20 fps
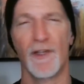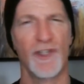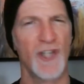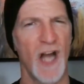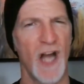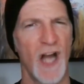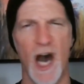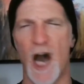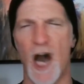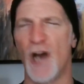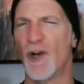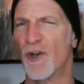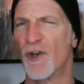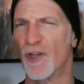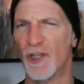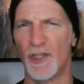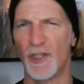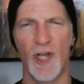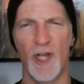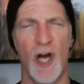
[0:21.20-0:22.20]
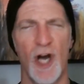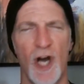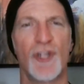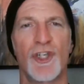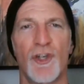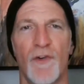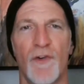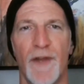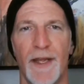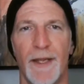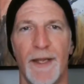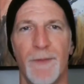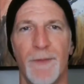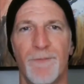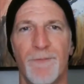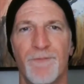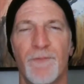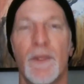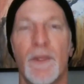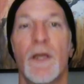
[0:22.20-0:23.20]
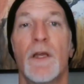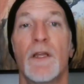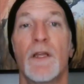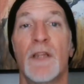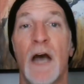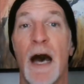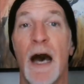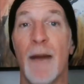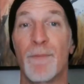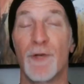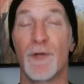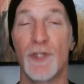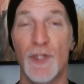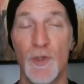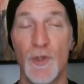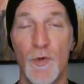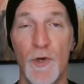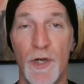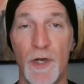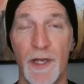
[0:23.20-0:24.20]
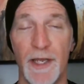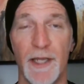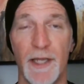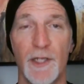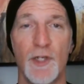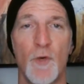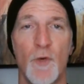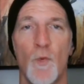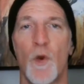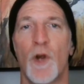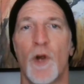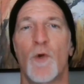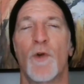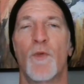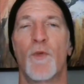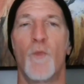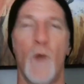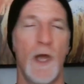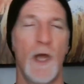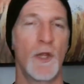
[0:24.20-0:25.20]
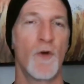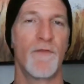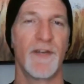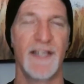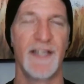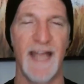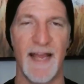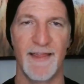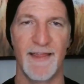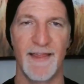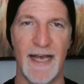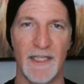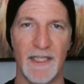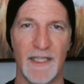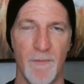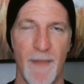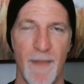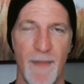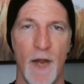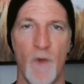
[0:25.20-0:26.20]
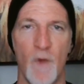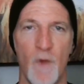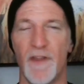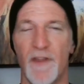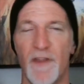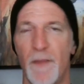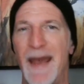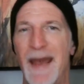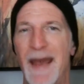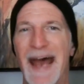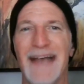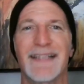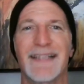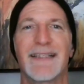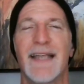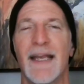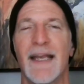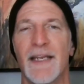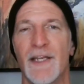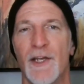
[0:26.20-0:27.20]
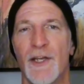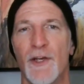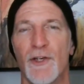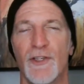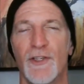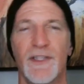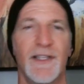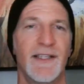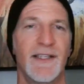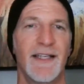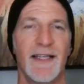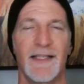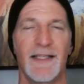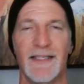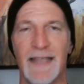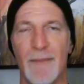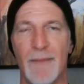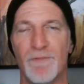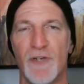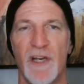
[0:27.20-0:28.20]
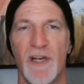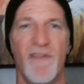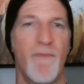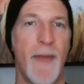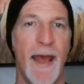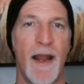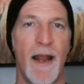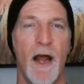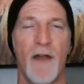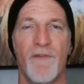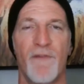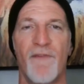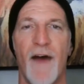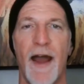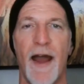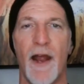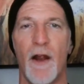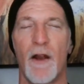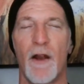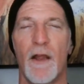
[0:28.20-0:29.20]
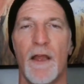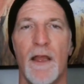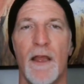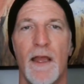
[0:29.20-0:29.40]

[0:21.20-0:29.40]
the honor, the luxury, the opportunity to work with well over 10,000 men over the past 10 years since the inception of Man on Fire.